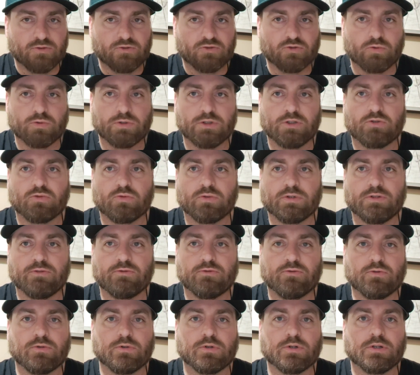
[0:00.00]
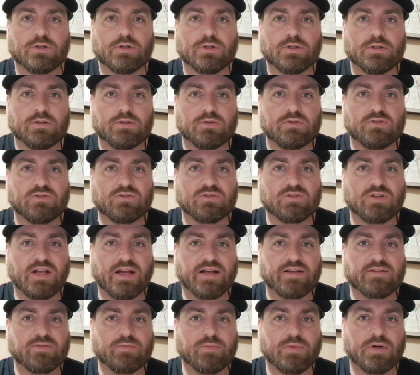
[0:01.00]
2024, just
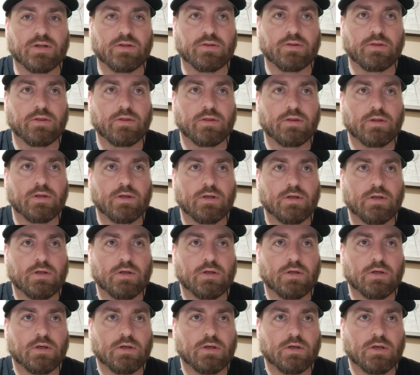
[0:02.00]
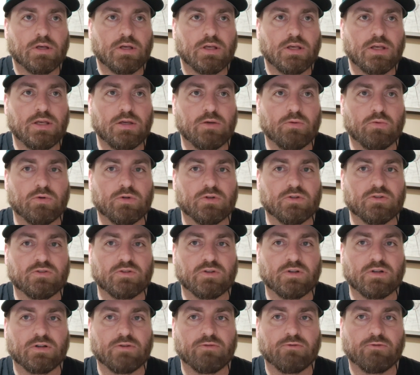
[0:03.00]
last month. He was
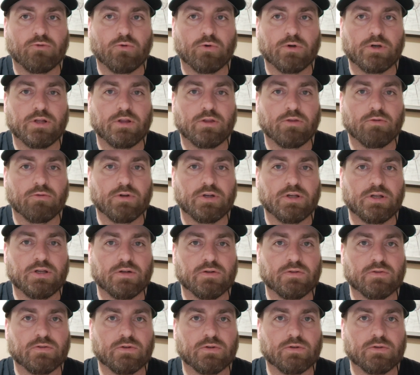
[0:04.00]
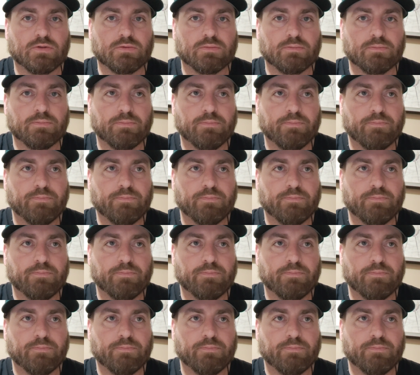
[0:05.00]
uh, 43 years old.